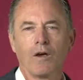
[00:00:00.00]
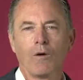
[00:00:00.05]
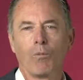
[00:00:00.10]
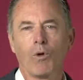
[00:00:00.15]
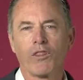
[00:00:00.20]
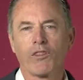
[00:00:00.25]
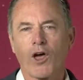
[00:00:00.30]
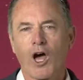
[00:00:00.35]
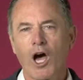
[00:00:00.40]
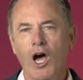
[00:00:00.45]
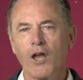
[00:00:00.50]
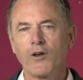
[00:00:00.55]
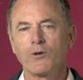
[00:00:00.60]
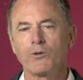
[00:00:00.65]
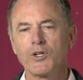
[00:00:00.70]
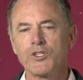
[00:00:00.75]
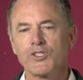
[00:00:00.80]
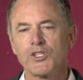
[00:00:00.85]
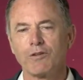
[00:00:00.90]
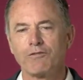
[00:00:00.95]
with
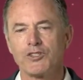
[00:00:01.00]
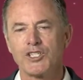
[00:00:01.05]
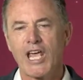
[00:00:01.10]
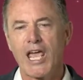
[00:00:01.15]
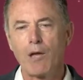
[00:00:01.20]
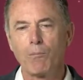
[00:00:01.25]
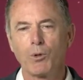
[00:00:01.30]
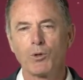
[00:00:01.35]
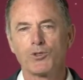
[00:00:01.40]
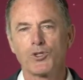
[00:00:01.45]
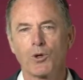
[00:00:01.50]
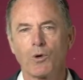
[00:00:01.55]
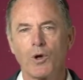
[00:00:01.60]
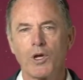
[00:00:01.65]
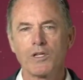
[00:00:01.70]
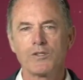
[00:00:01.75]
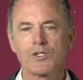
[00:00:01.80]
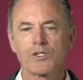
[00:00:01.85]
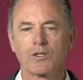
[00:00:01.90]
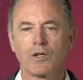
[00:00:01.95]
hundreds of table
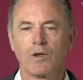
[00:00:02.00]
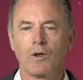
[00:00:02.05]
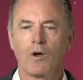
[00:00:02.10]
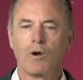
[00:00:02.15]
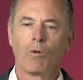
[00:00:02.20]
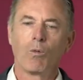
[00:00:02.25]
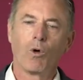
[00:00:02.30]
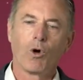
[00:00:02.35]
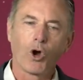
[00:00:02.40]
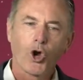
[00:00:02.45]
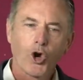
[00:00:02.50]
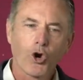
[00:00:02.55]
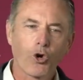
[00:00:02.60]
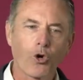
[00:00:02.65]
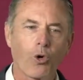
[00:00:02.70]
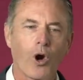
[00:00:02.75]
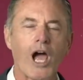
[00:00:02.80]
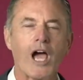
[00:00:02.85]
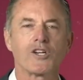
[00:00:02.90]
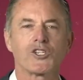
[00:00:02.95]
joins will
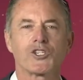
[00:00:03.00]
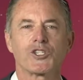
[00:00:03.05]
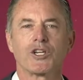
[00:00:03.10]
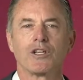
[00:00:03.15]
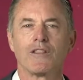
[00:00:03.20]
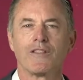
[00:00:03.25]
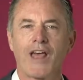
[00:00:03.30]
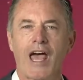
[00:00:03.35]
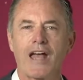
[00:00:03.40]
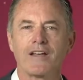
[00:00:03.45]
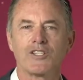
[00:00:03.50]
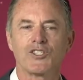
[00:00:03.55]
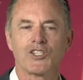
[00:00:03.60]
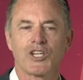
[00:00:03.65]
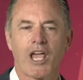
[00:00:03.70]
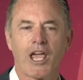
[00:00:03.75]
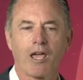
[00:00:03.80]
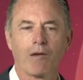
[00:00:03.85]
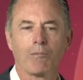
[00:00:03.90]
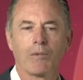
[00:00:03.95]
crush that
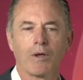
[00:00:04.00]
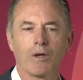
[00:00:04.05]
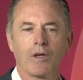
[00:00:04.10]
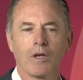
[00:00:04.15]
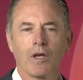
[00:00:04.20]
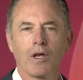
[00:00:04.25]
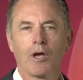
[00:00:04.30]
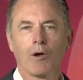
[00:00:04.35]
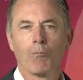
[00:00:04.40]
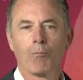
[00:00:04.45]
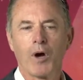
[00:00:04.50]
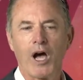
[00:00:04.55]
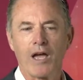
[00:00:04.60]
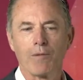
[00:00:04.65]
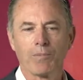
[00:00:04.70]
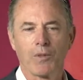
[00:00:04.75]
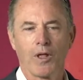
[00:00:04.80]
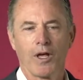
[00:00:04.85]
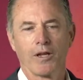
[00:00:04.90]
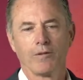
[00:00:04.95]
same
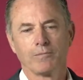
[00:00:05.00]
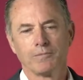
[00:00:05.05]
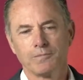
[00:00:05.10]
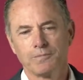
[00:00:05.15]
pipeline.